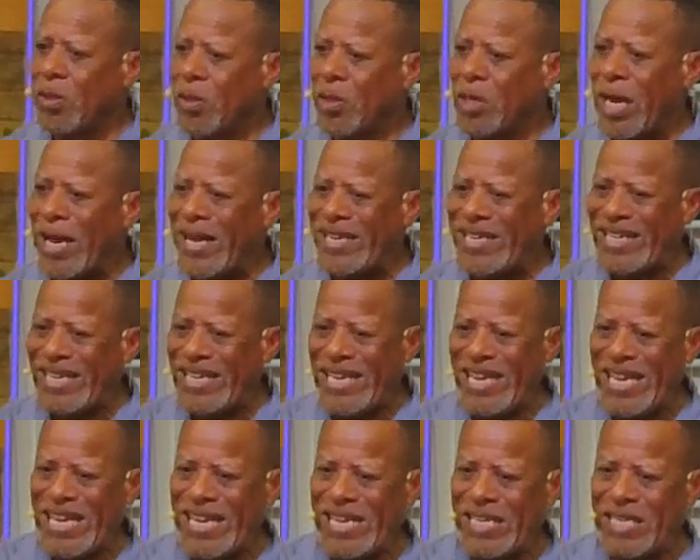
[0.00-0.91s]
got
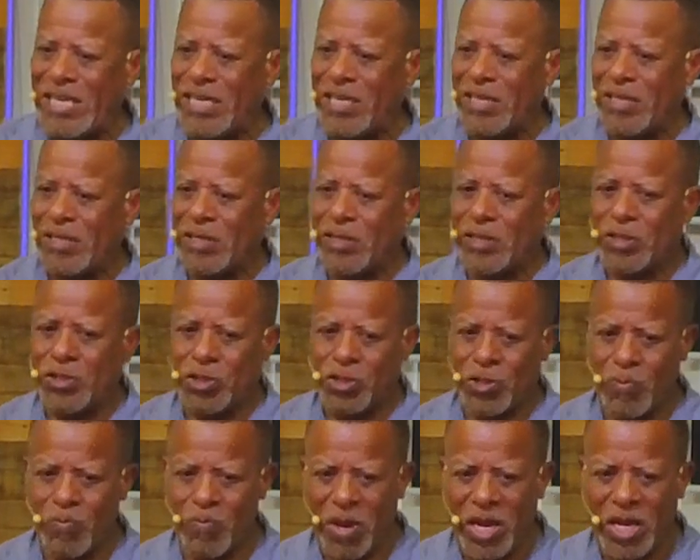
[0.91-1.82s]
in
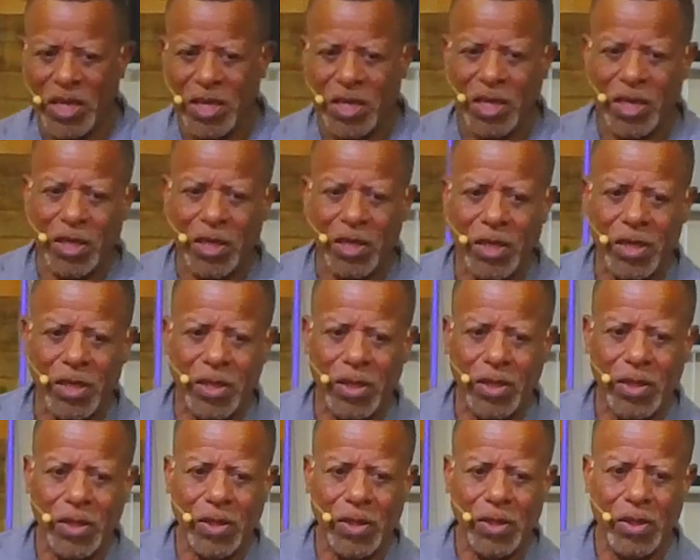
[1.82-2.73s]
to making
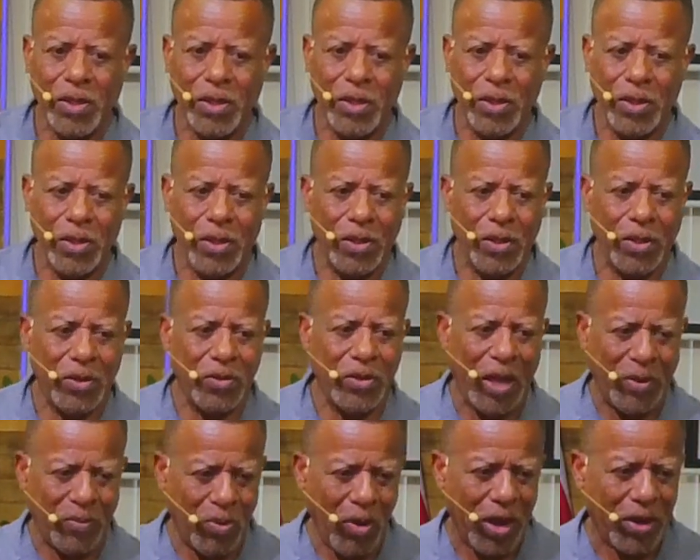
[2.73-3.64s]

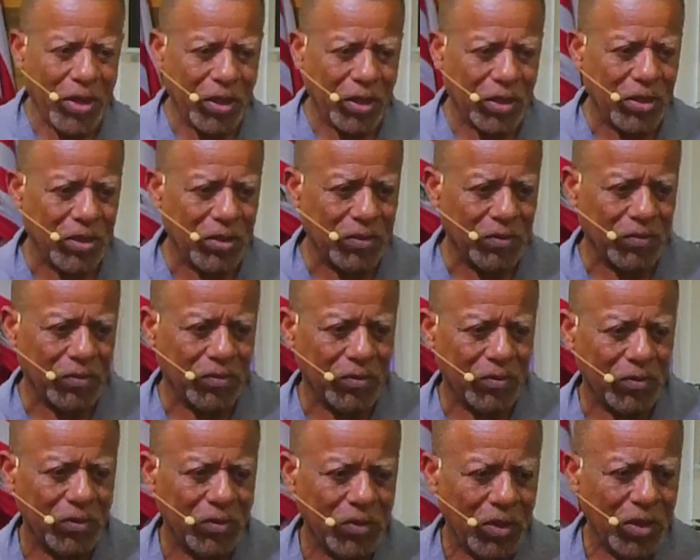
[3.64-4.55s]
that product.
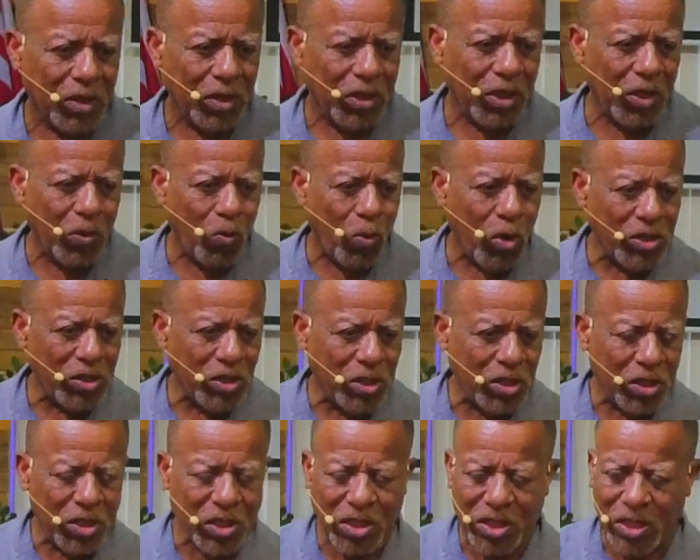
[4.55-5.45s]
It wasn't
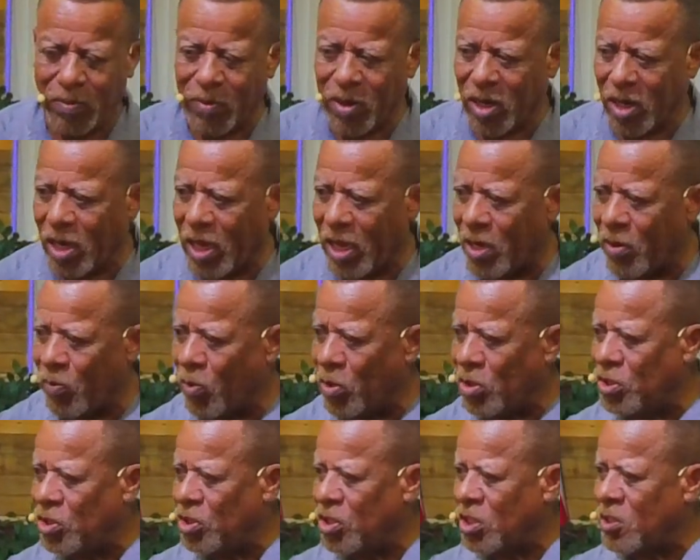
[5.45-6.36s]
an assembly line, it
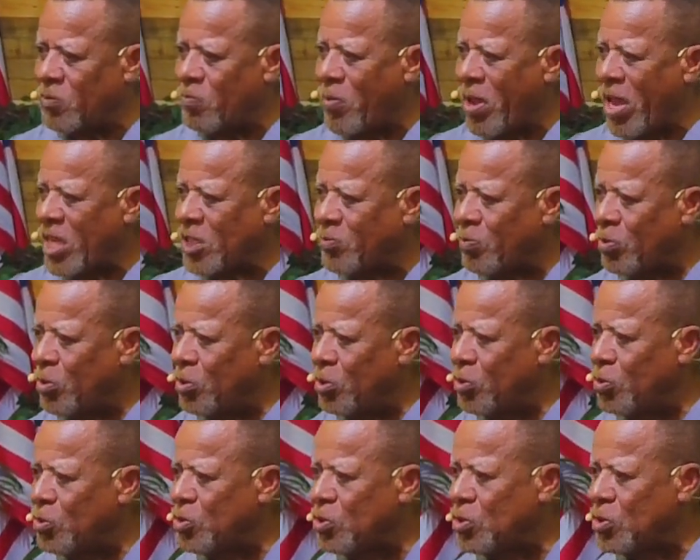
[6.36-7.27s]
wasn't just mass
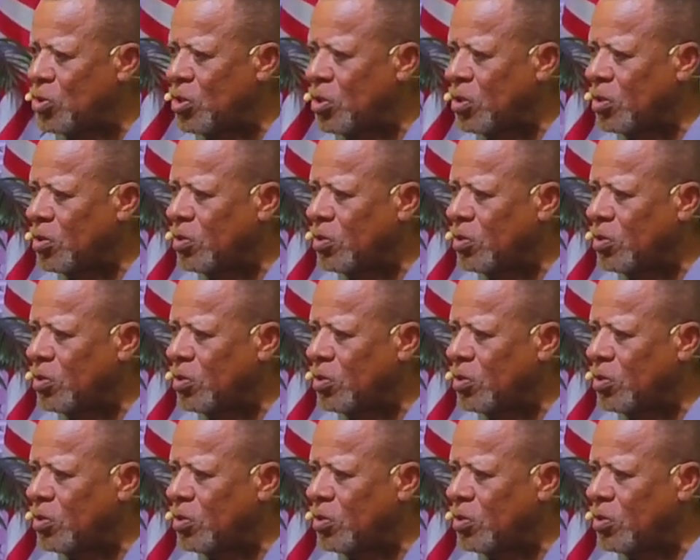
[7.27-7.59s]
produced.